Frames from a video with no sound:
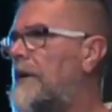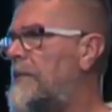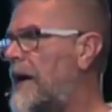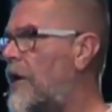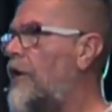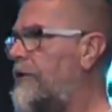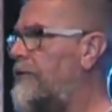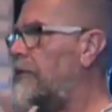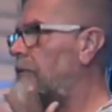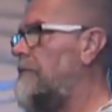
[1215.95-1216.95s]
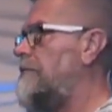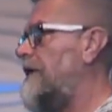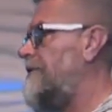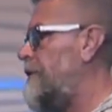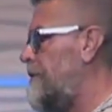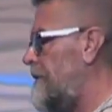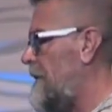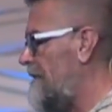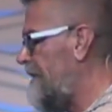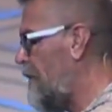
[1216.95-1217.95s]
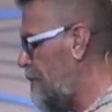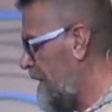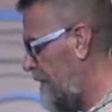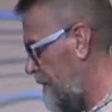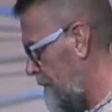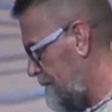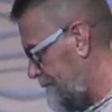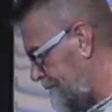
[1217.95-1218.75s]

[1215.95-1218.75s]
in my hearth room, my, fir- my fireplace room.